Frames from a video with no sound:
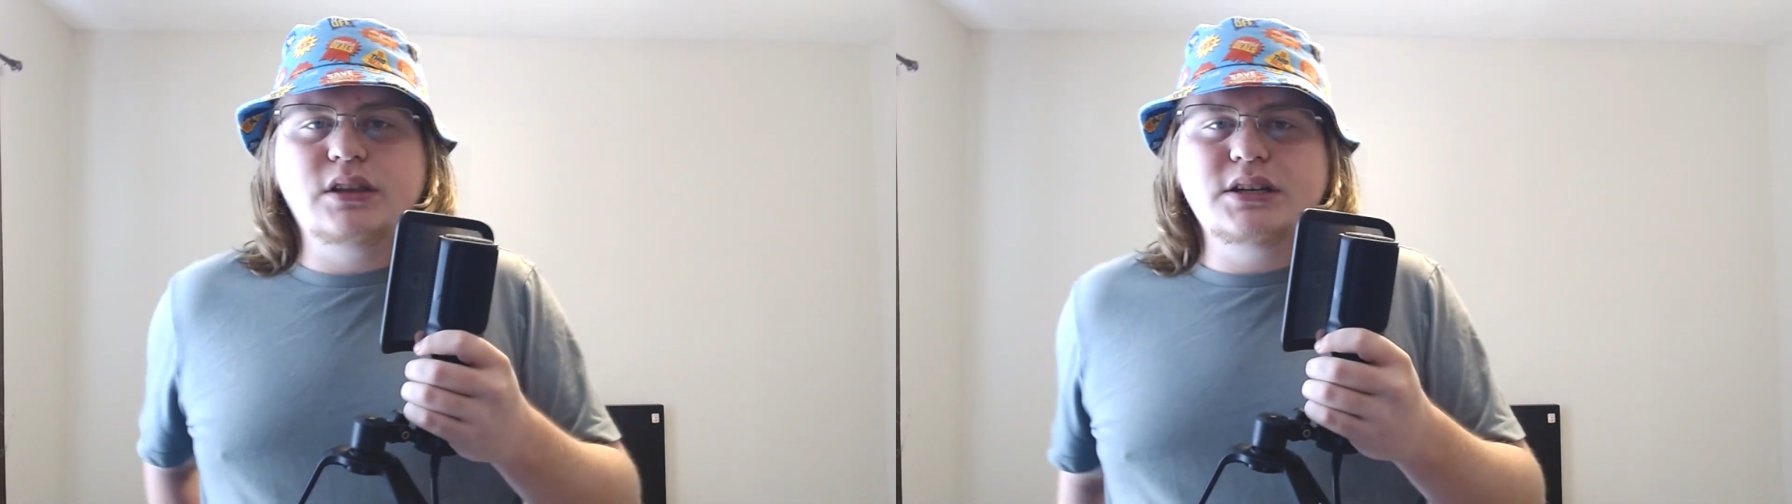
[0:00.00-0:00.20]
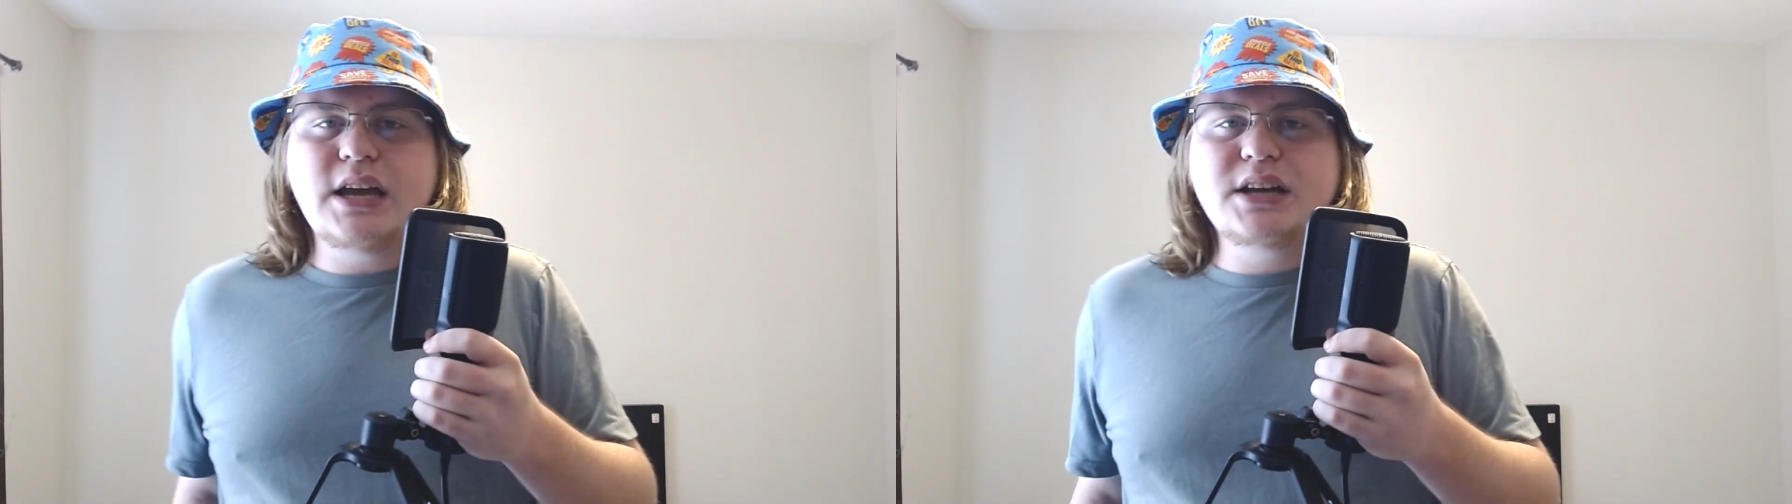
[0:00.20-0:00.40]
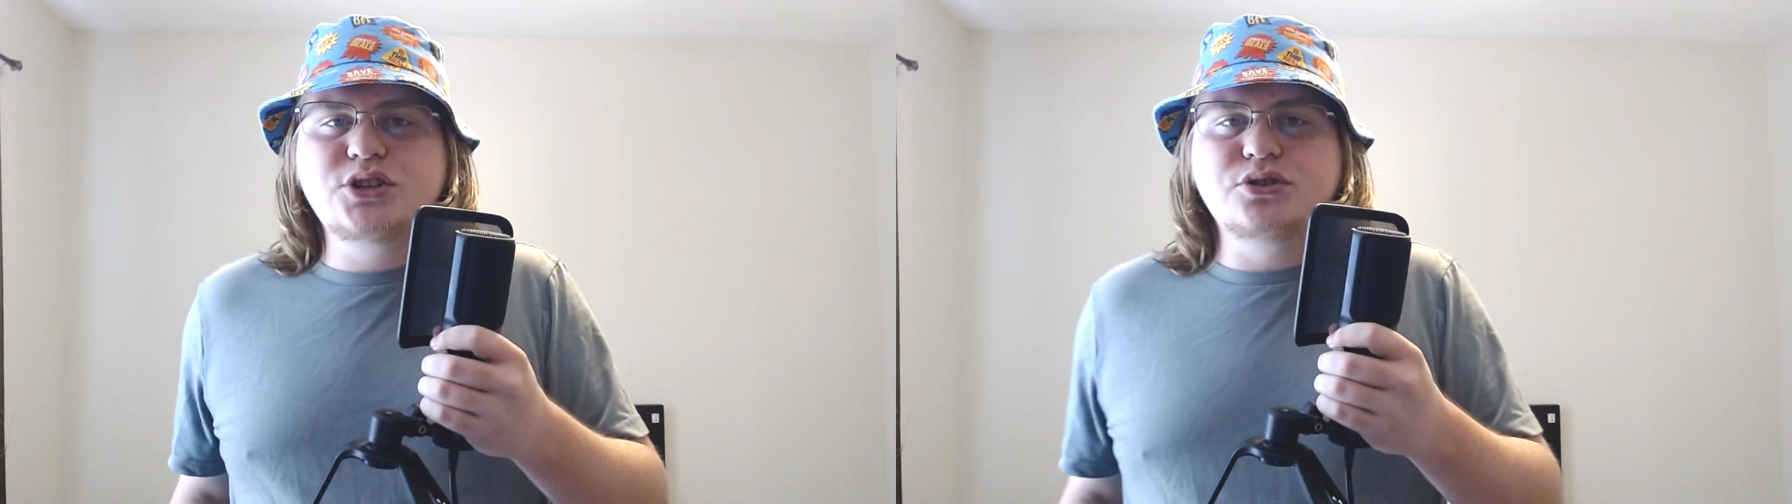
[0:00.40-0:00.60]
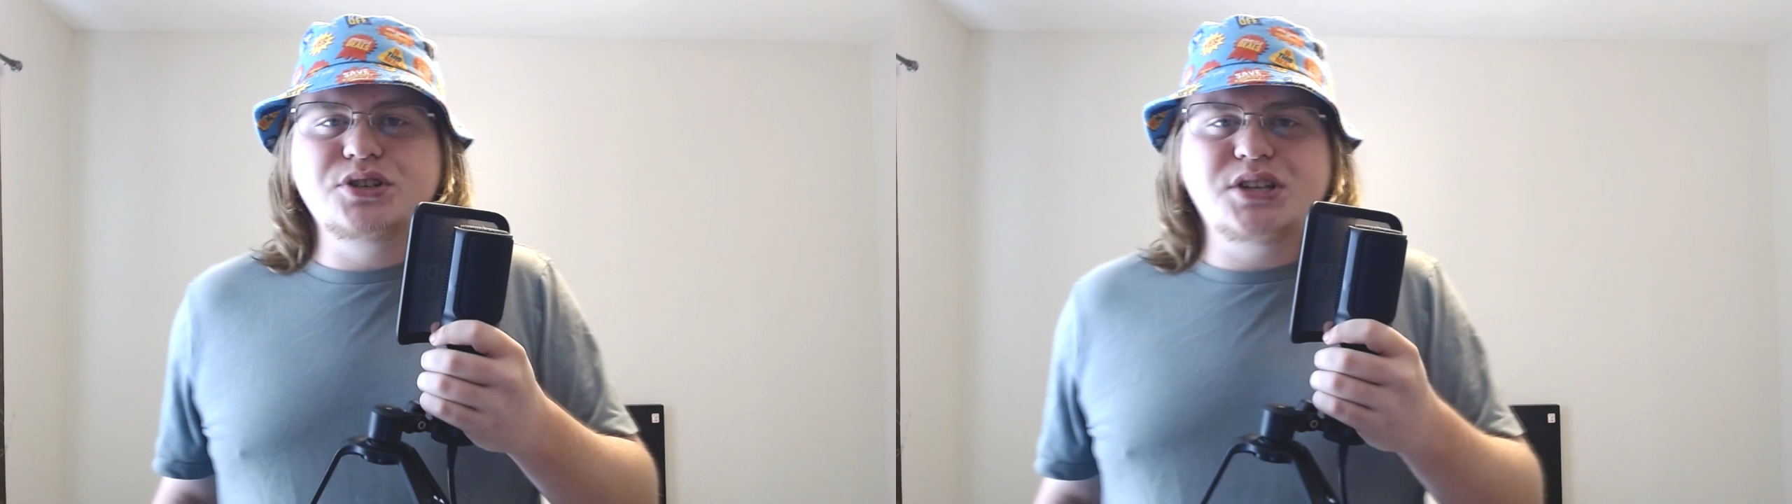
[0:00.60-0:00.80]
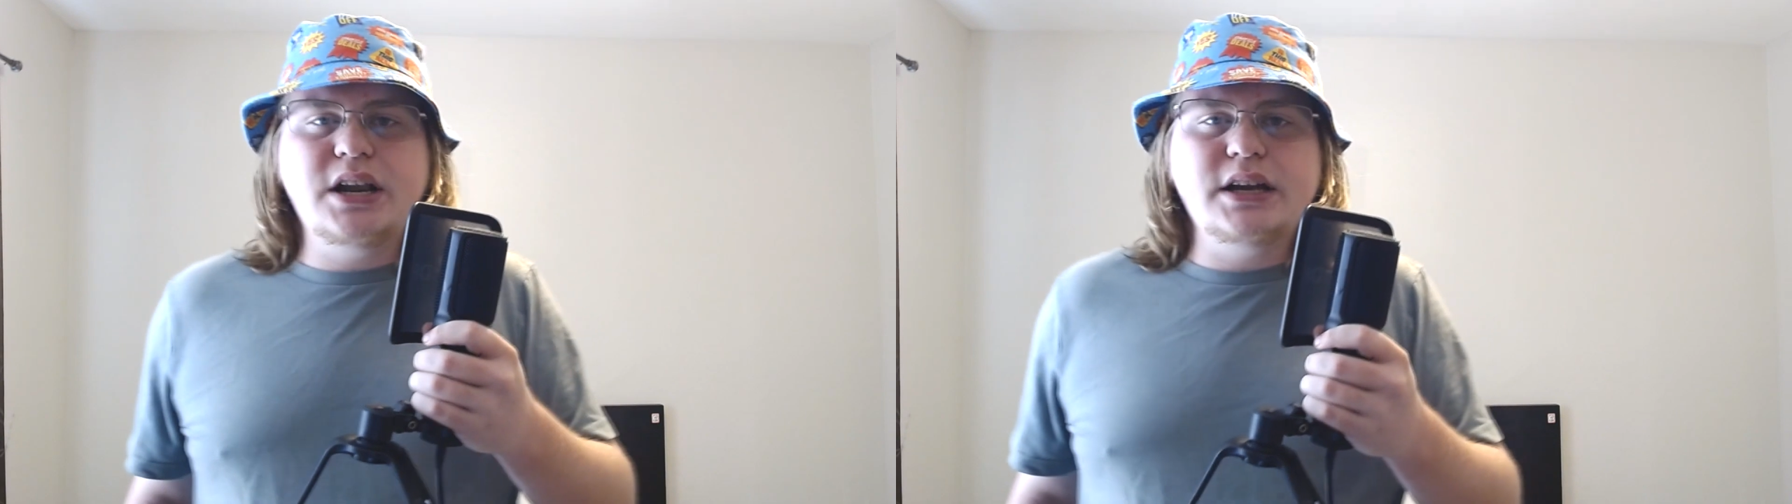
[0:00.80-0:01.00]
the
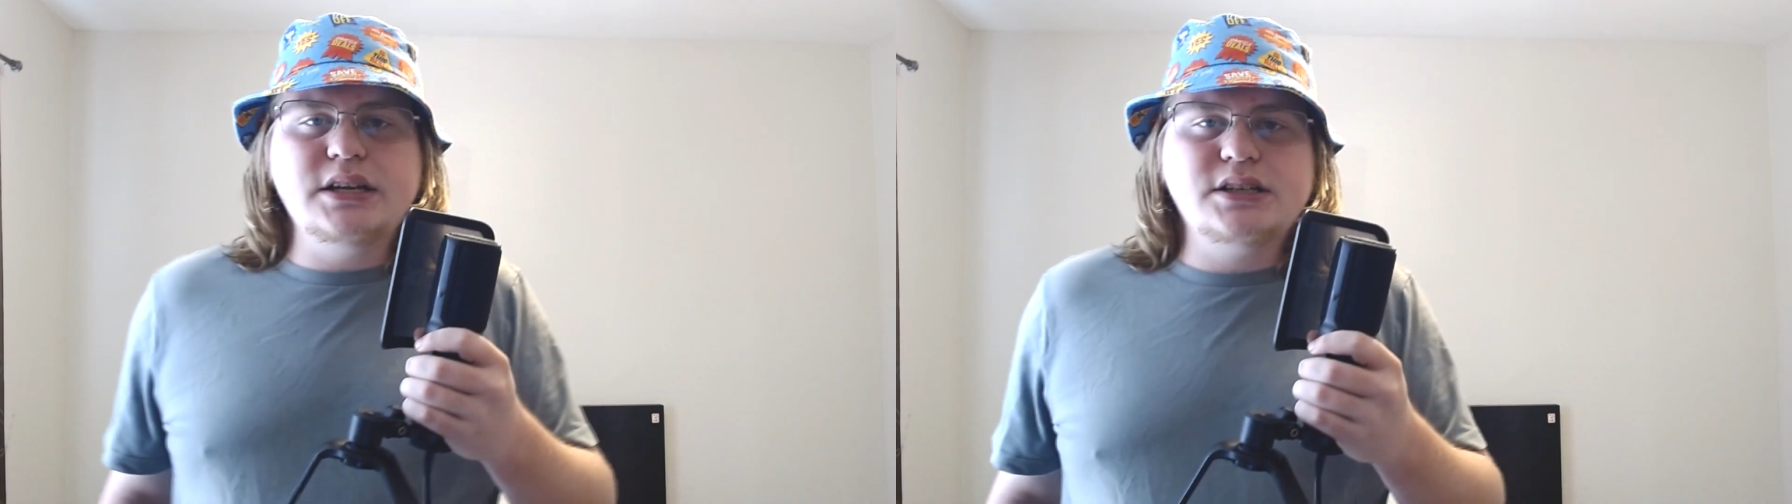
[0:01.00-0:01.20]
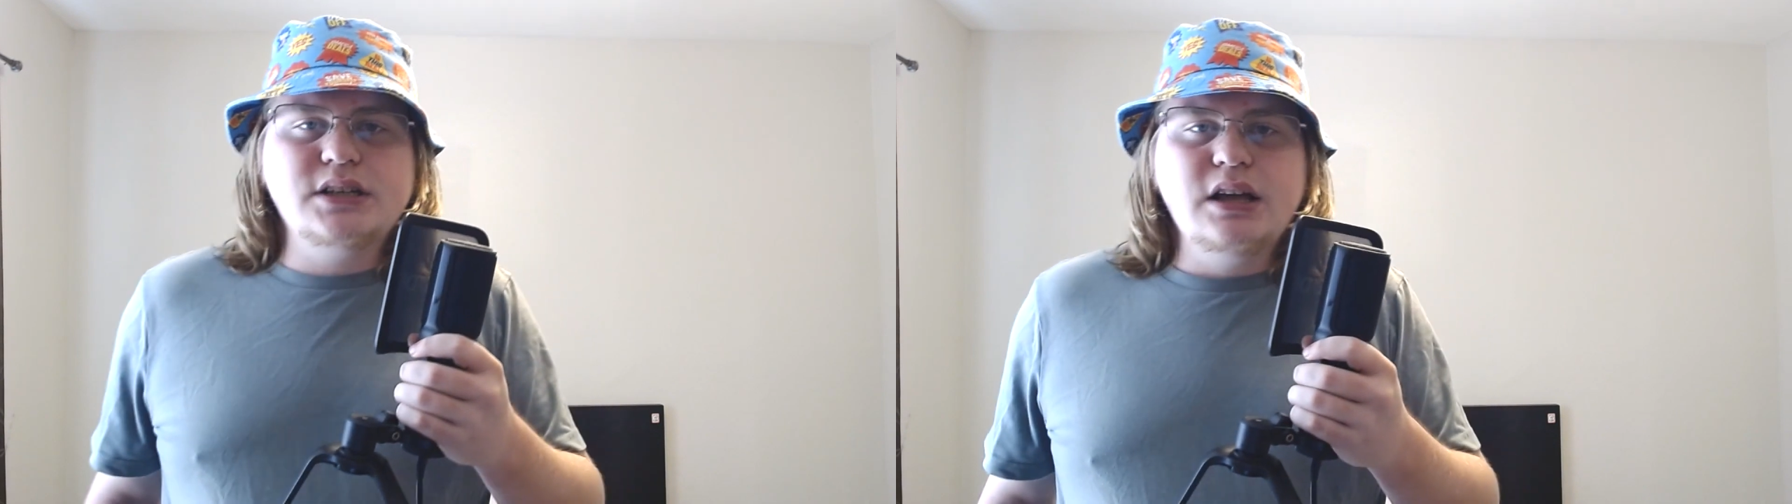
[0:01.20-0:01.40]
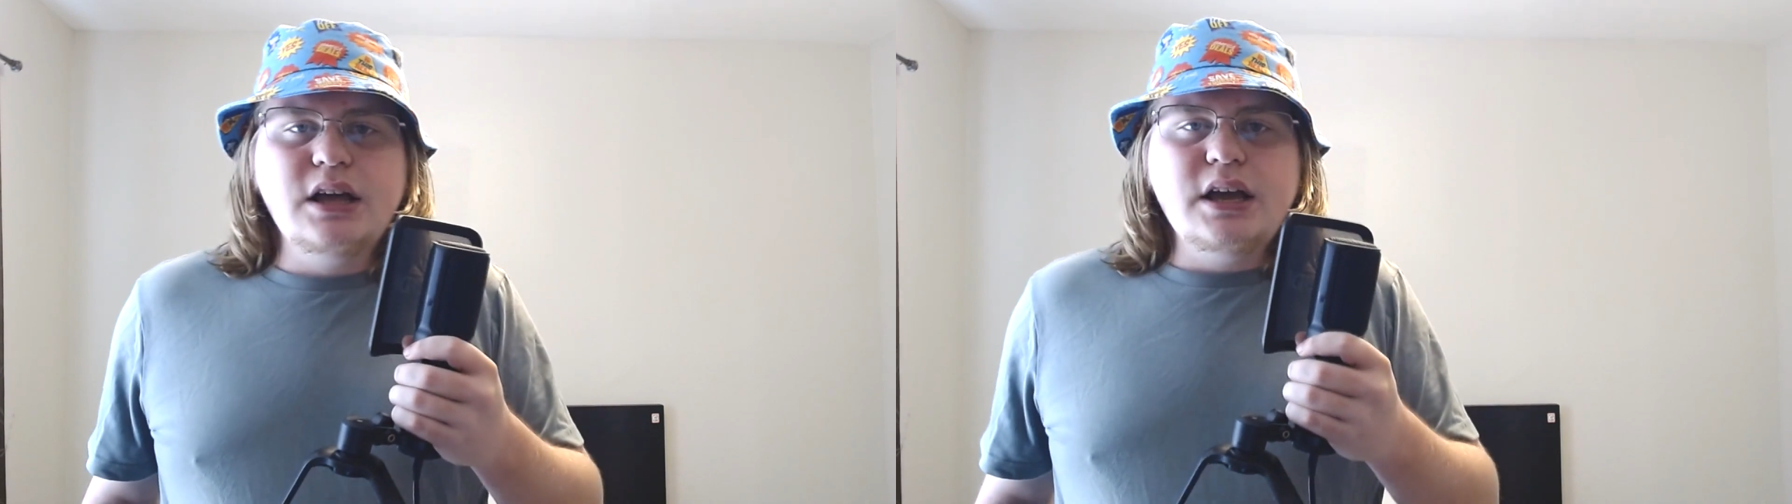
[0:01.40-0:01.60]
texture's nice.